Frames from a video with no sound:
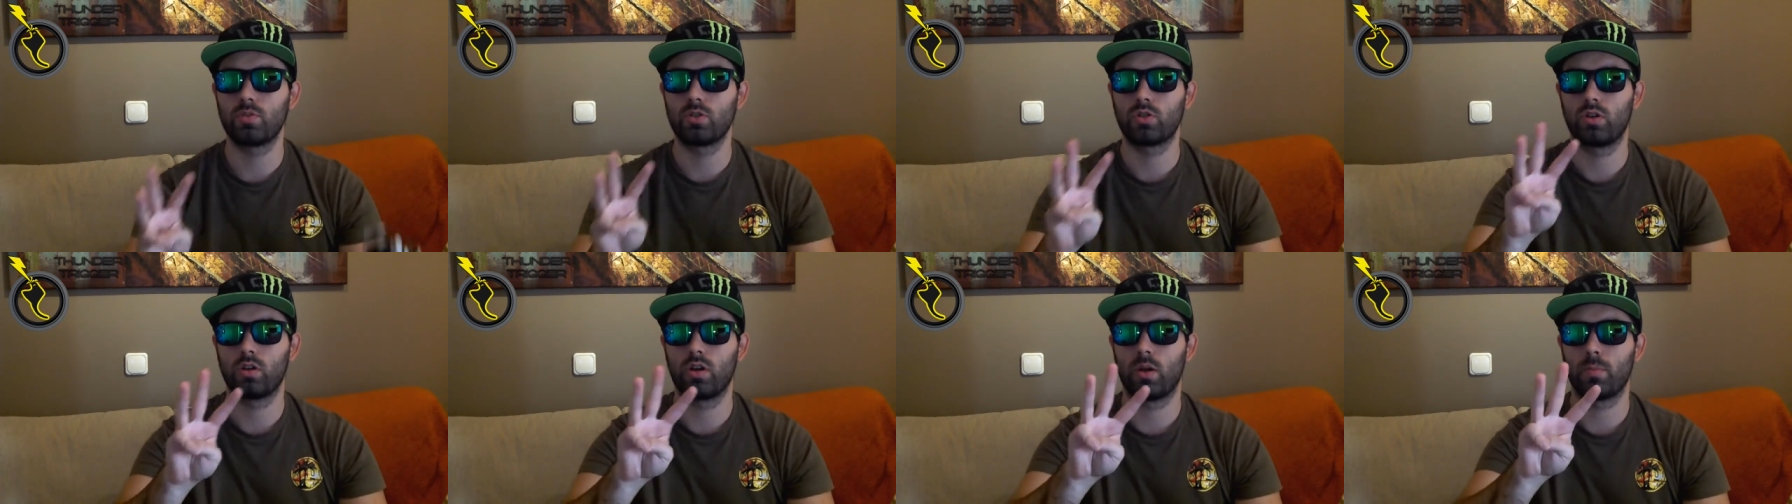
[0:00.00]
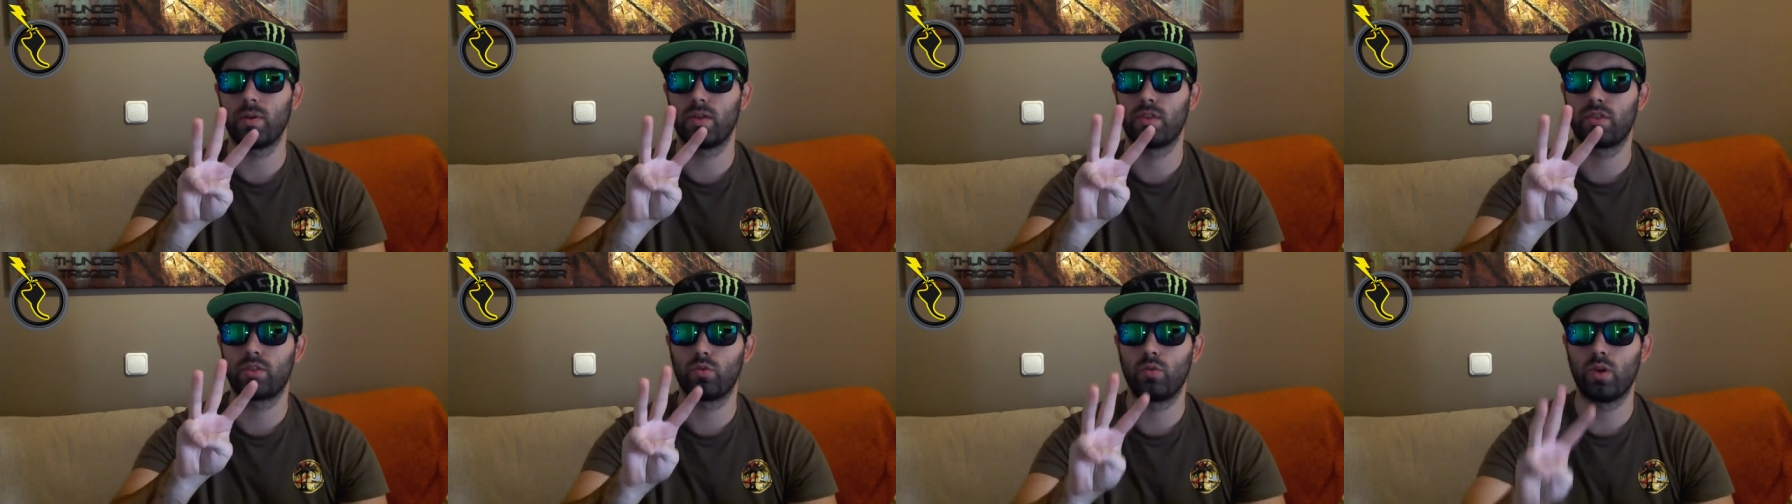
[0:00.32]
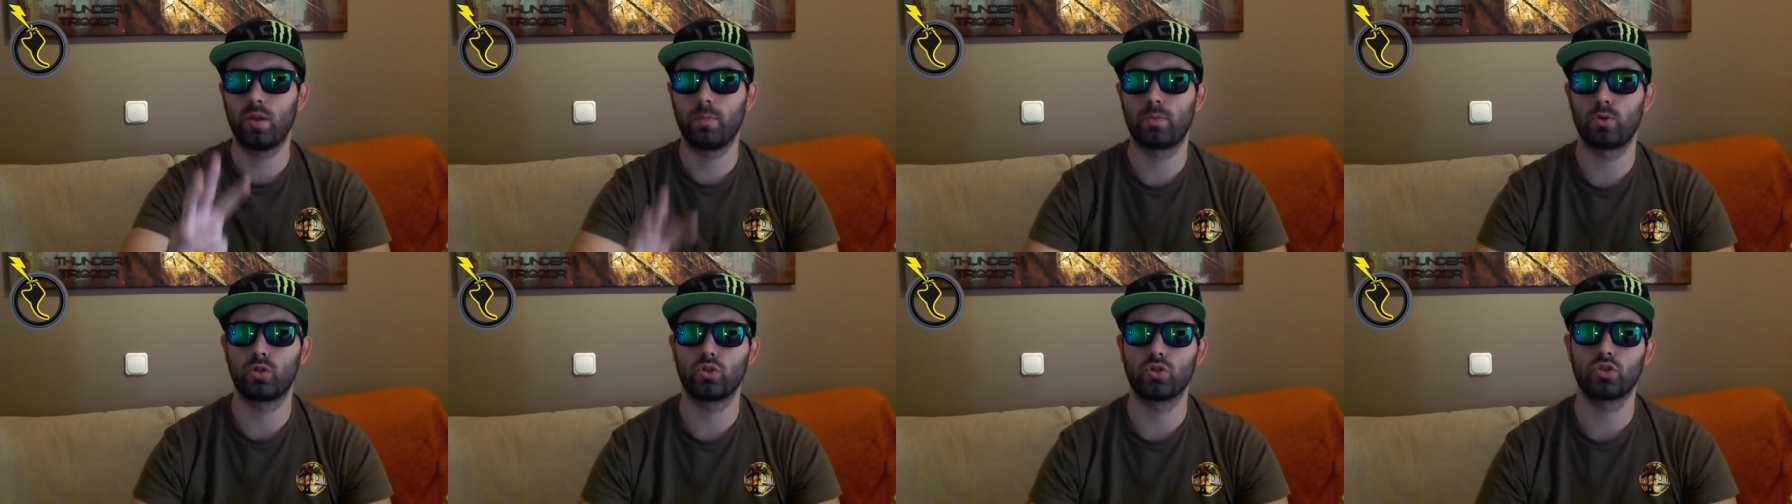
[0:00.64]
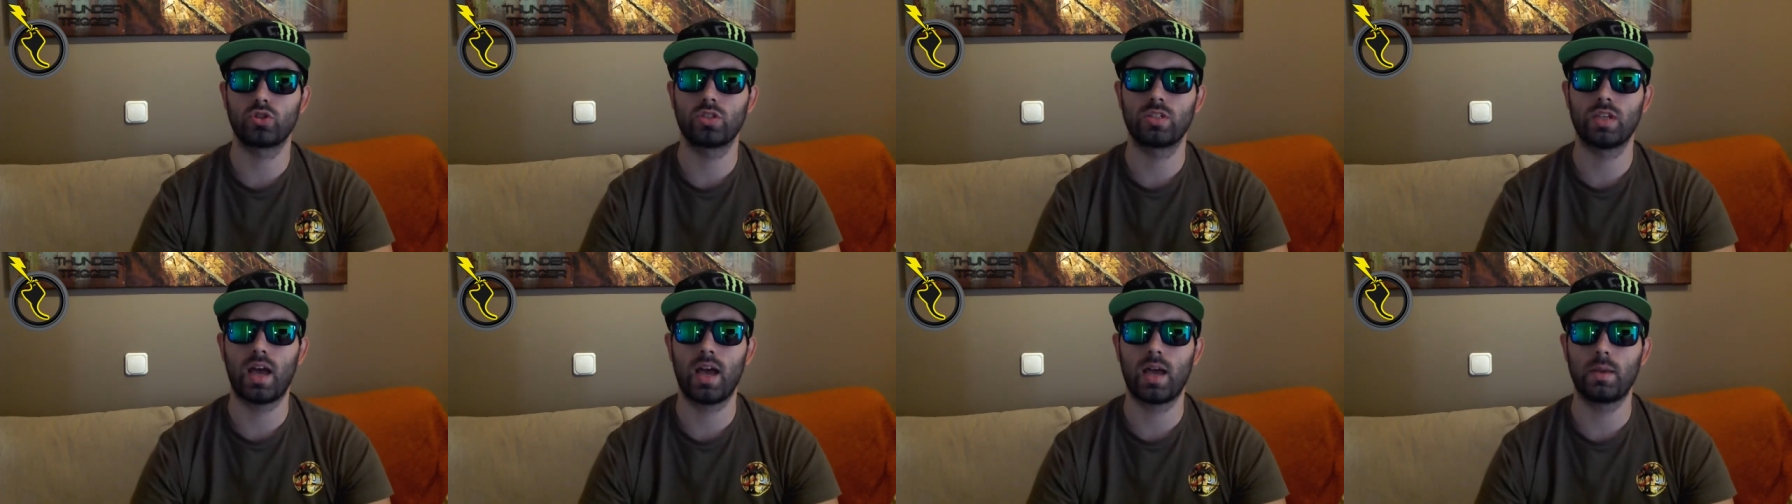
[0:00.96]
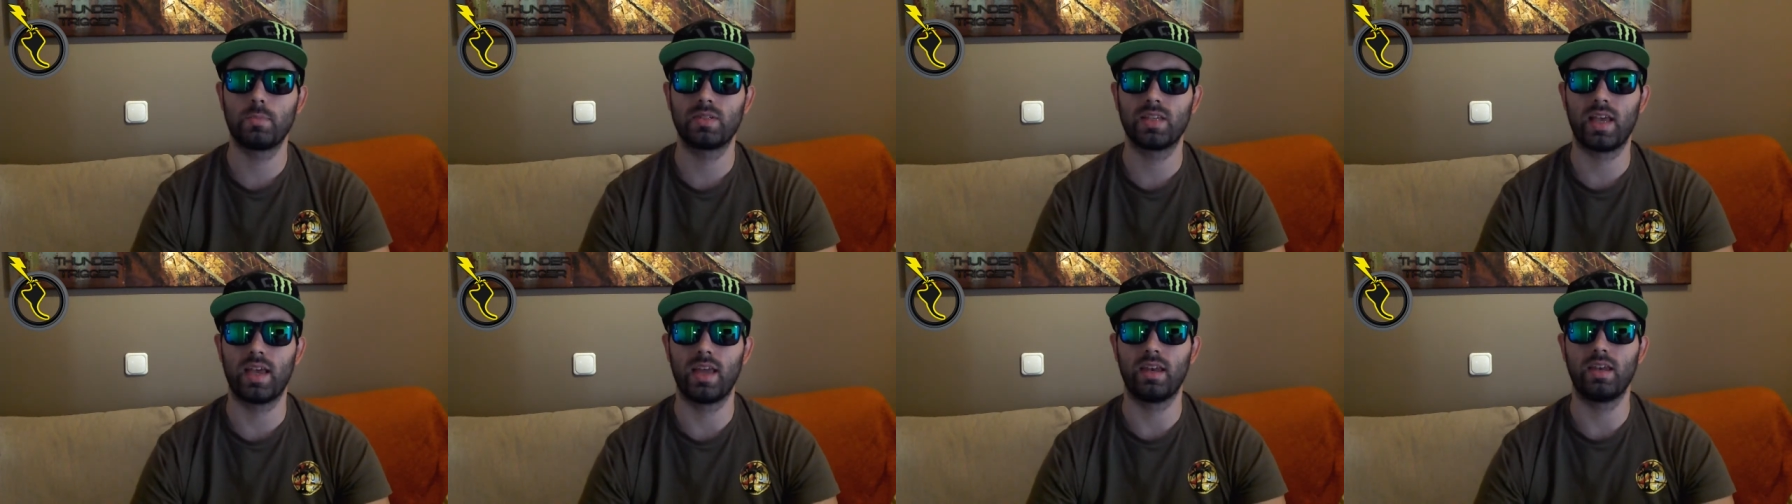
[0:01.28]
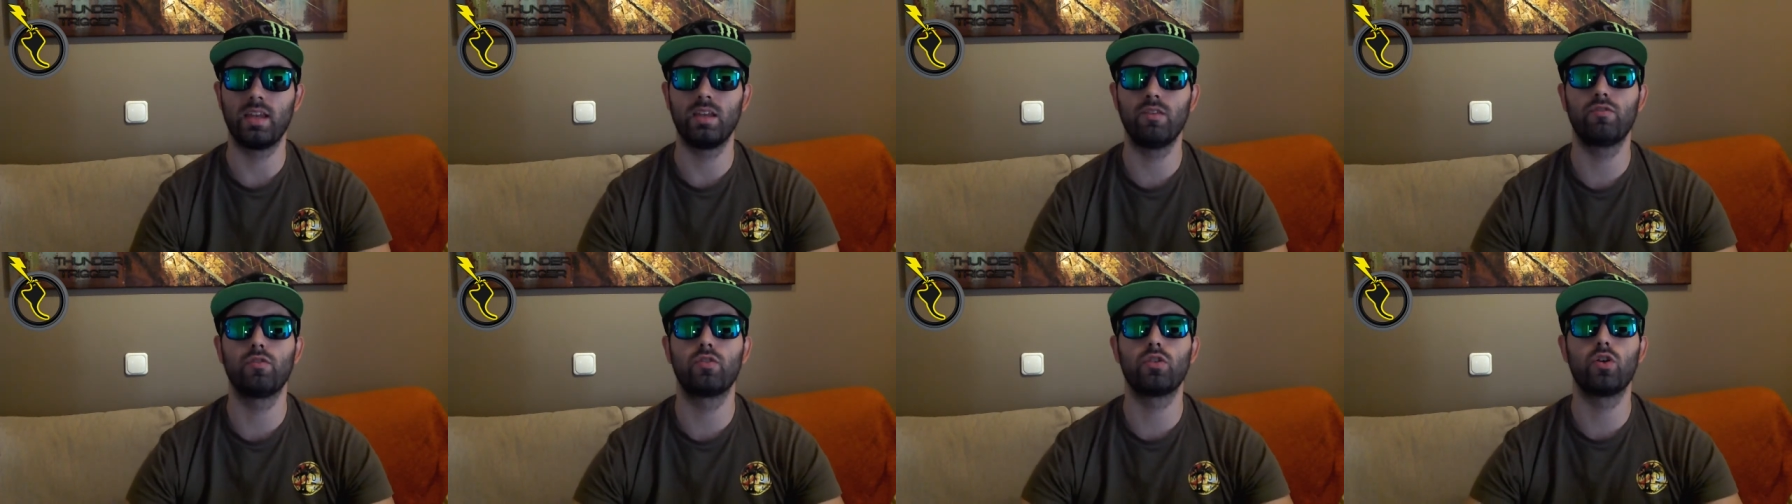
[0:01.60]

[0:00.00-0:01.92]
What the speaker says: There are going to be 3 prototypes, and if